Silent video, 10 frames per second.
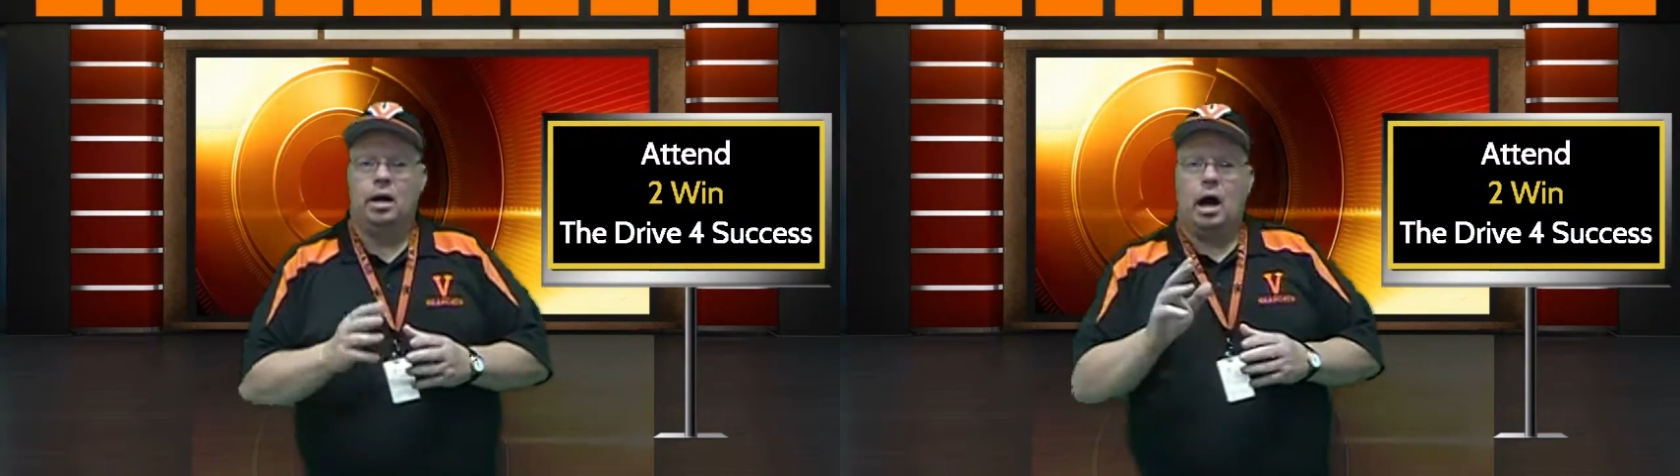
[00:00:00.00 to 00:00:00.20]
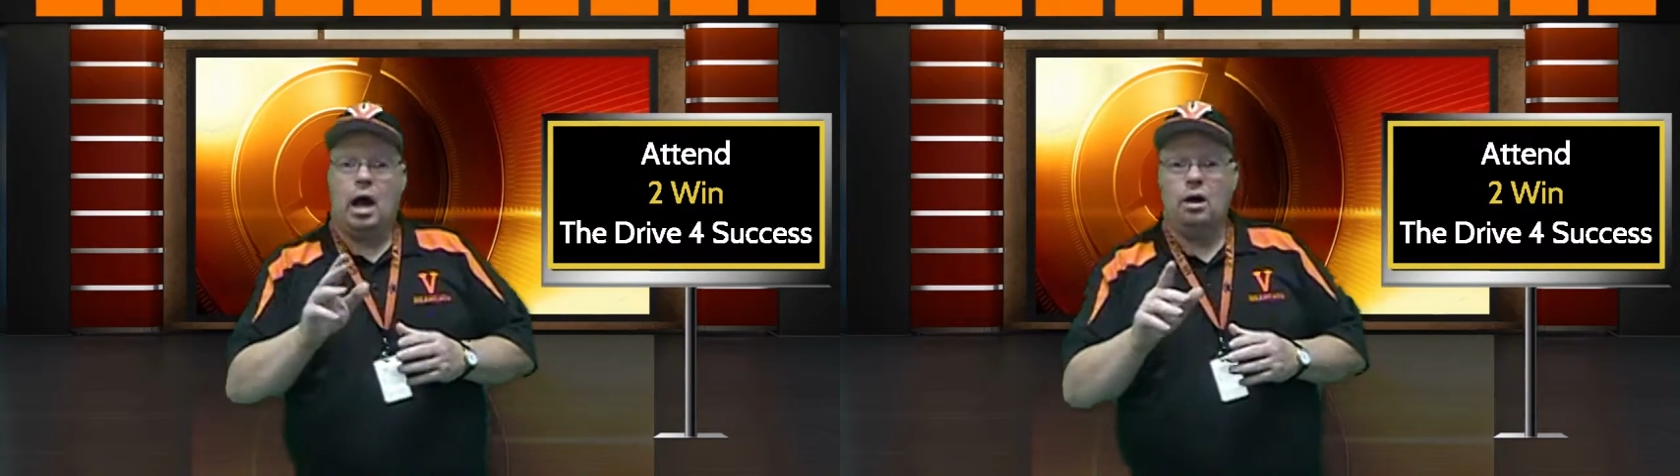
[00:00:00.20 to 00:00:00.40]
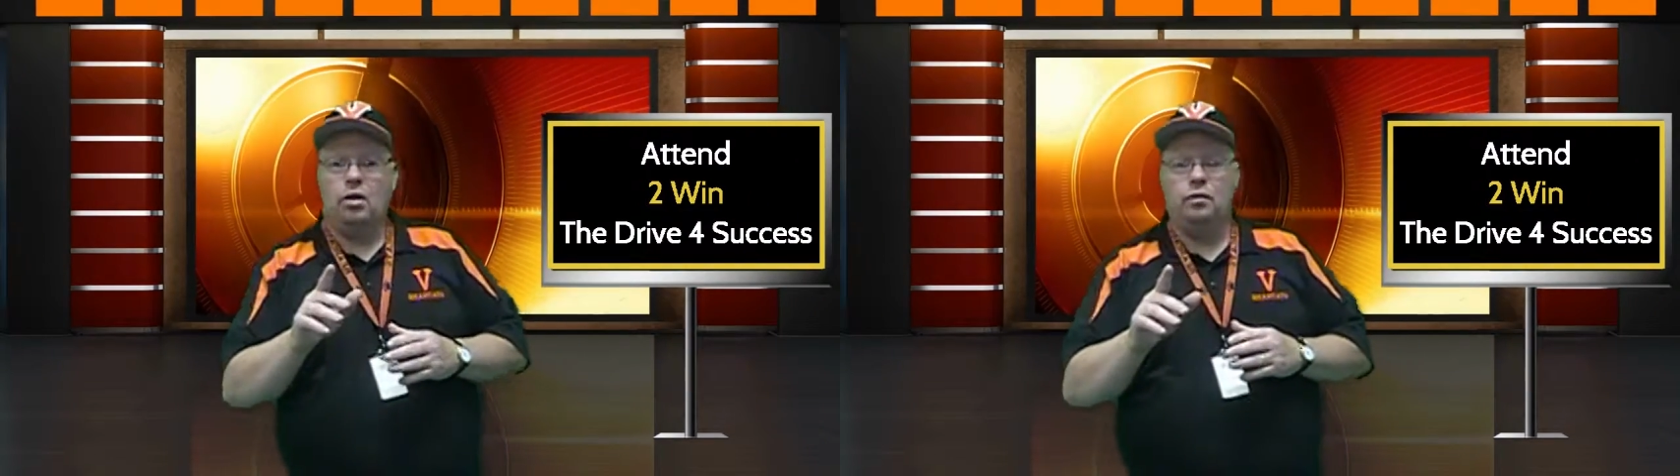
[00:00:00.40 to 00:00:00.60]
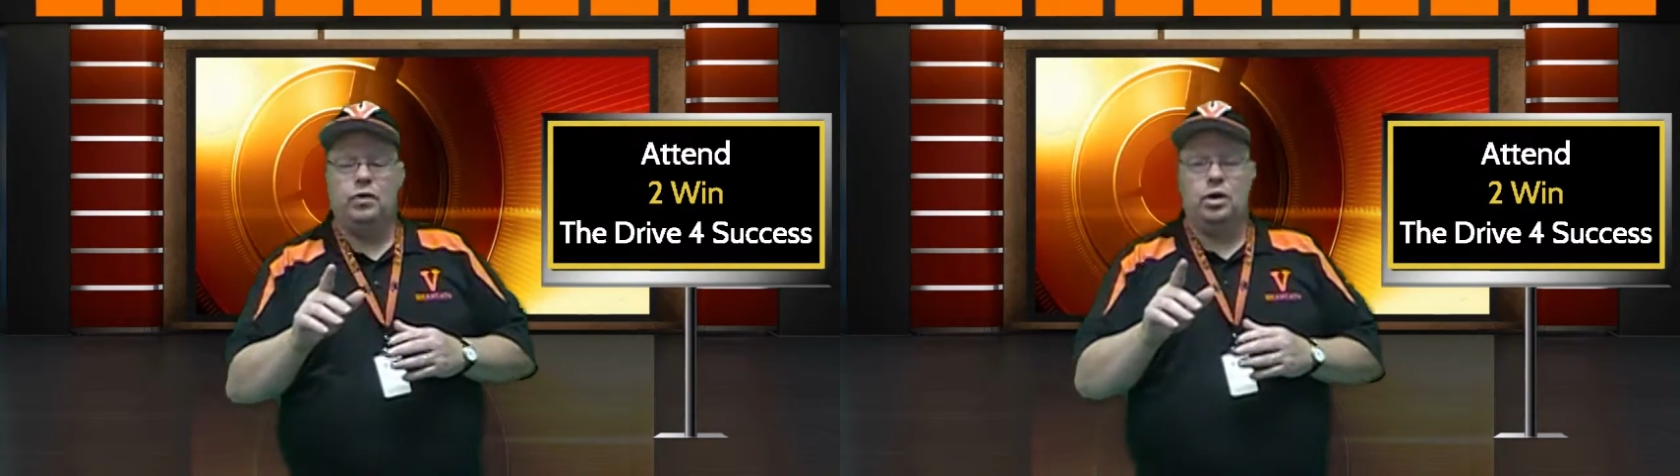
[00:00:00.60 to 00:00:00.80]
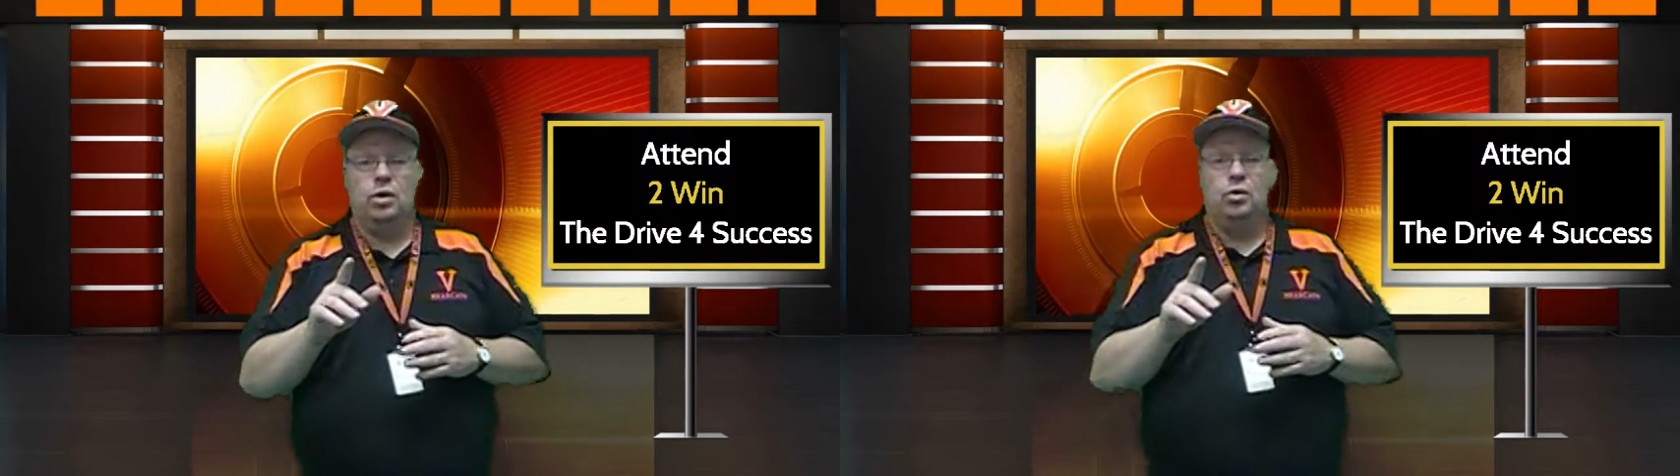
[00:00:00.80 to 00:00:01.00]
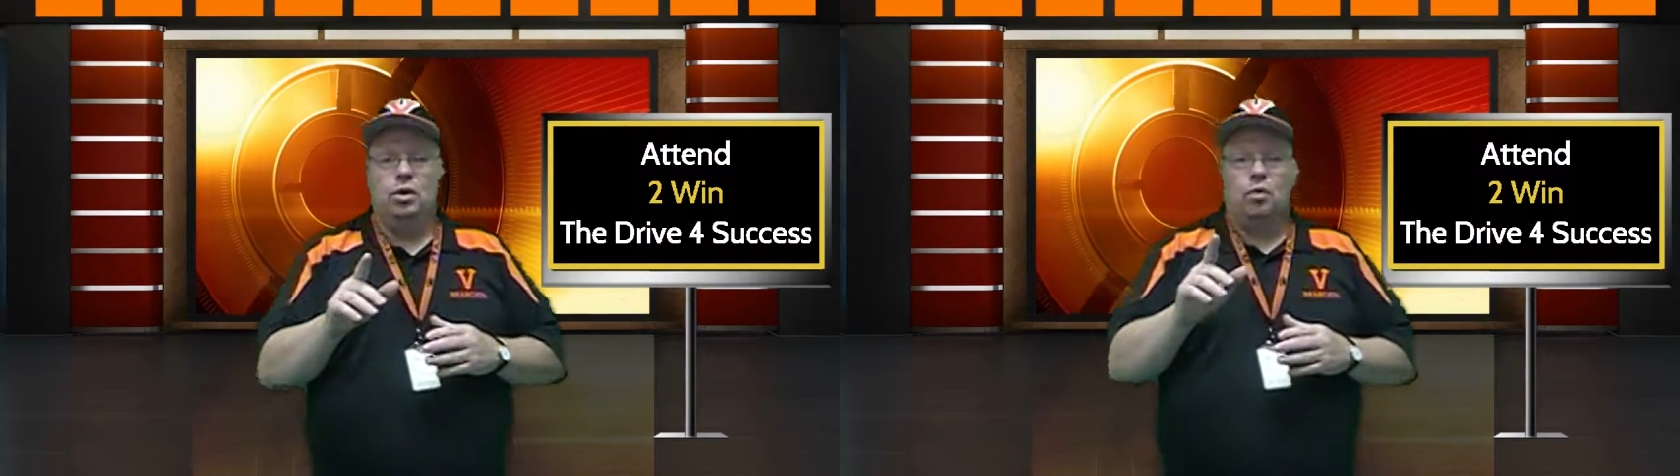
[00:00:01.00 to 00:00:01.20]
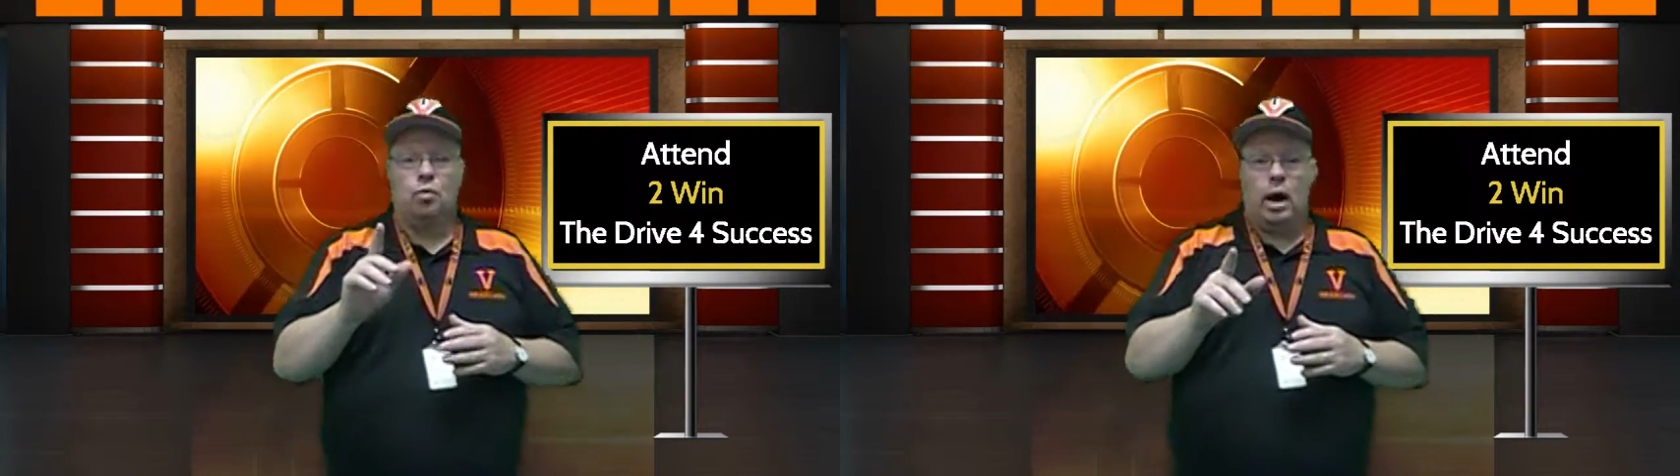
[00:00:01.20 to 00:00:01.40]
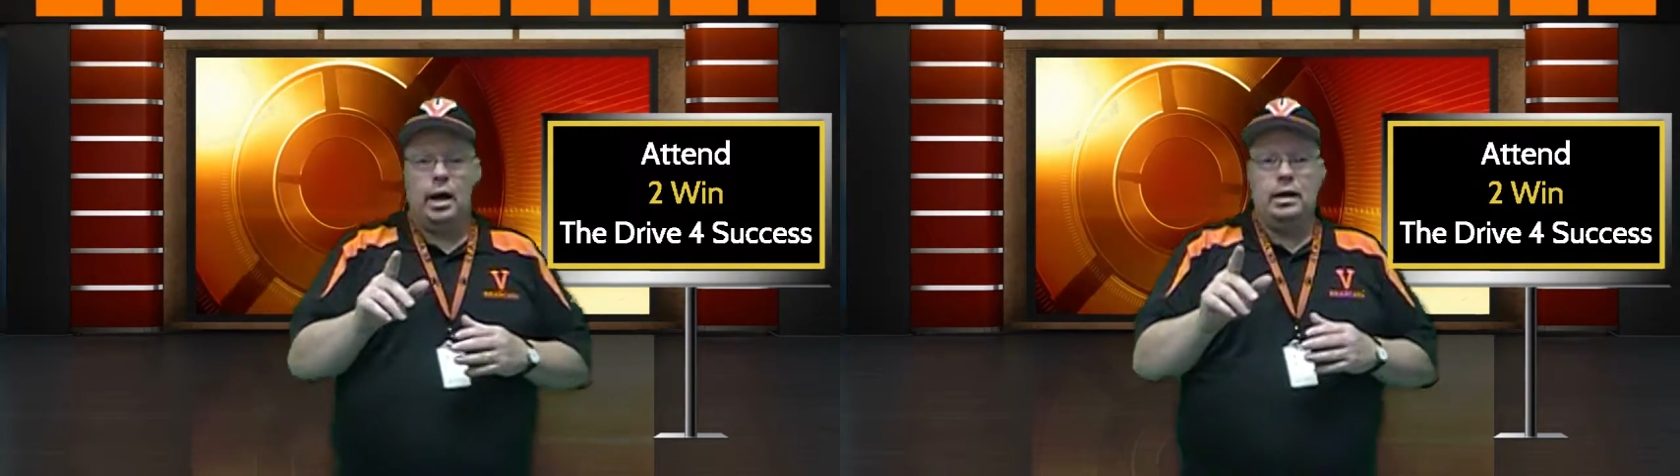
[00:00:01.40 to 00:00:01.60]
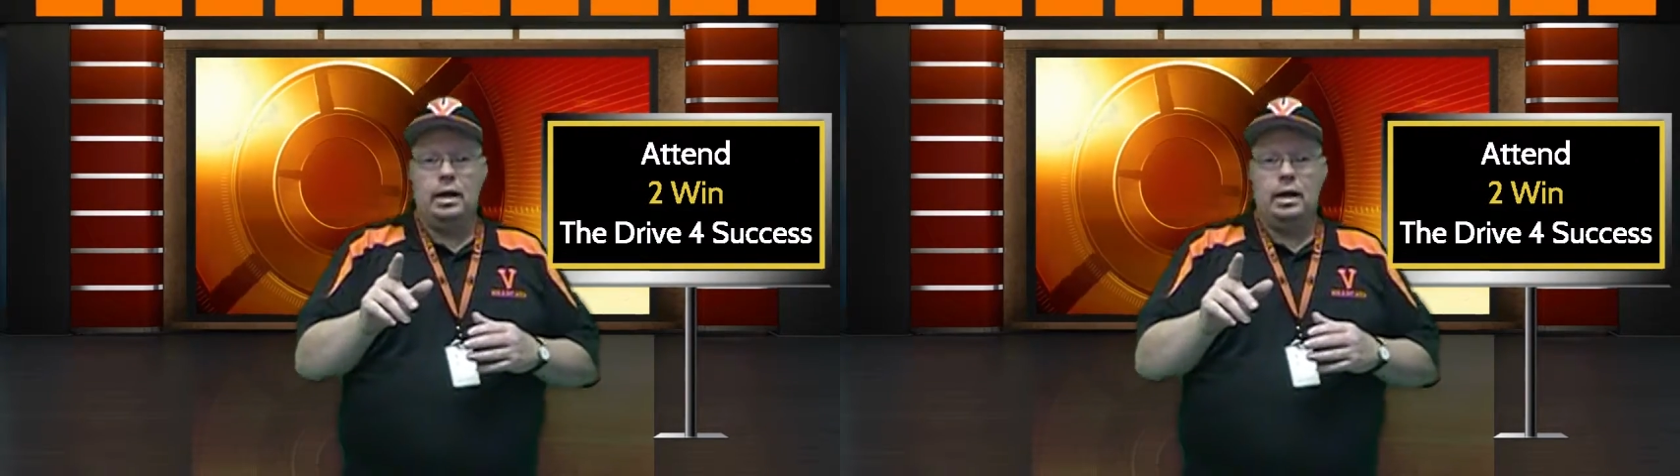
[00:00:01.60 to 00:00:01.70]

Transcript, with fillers: Highland View, right